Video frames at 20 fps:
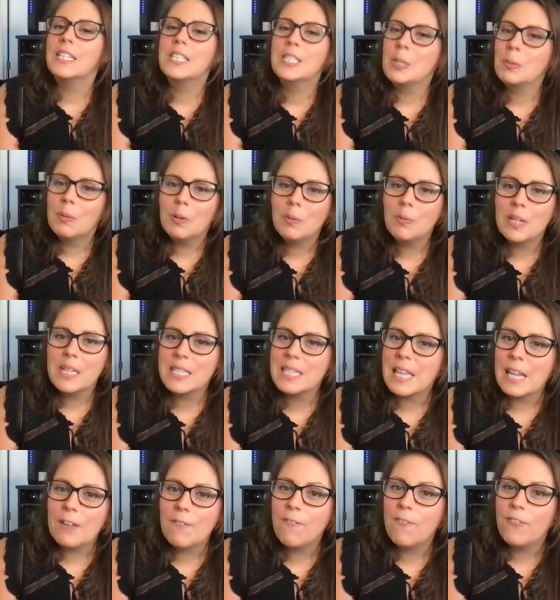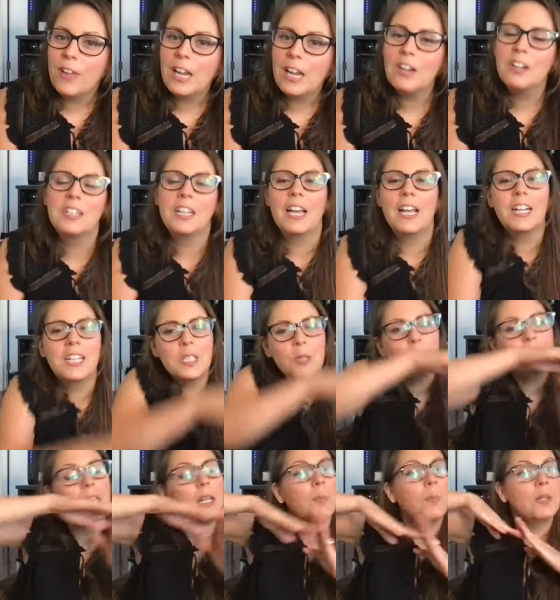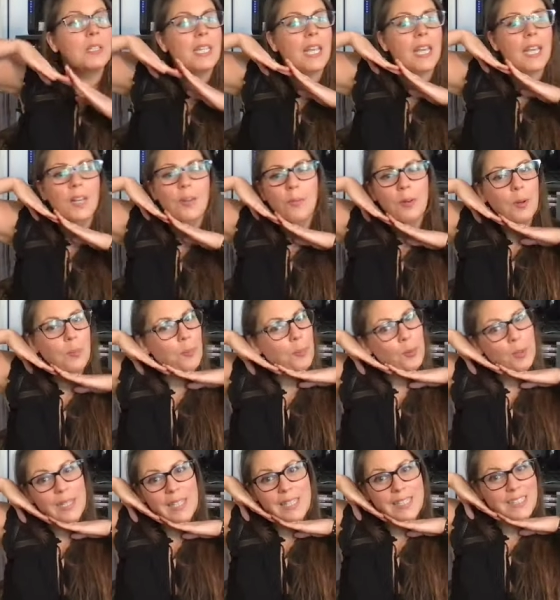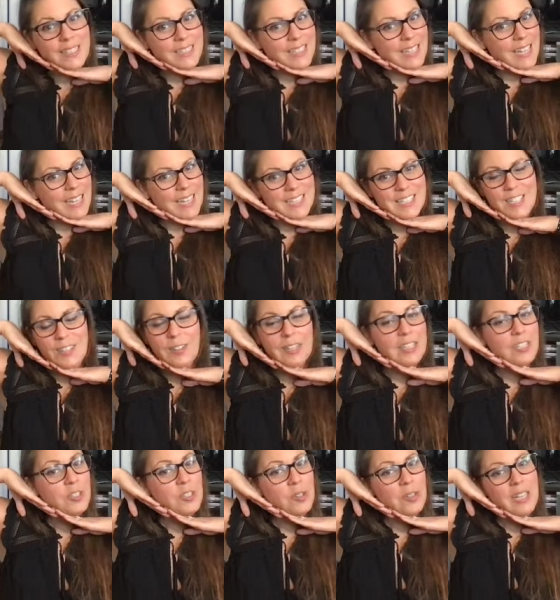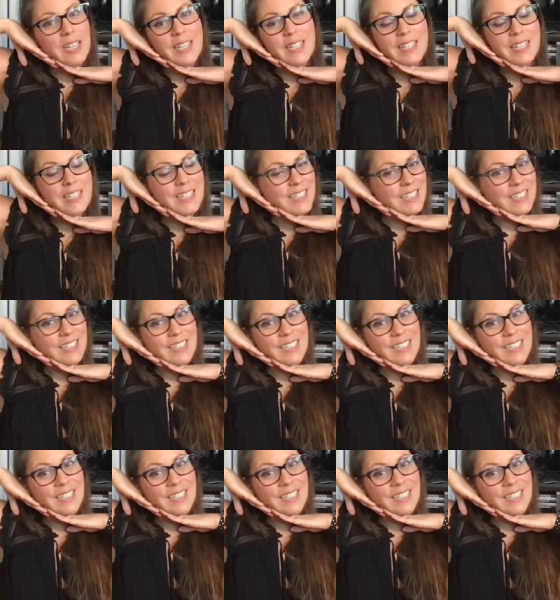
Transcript: So when we say fair ducks, we're gonna pretend we're pretty little ducks. So can you do this?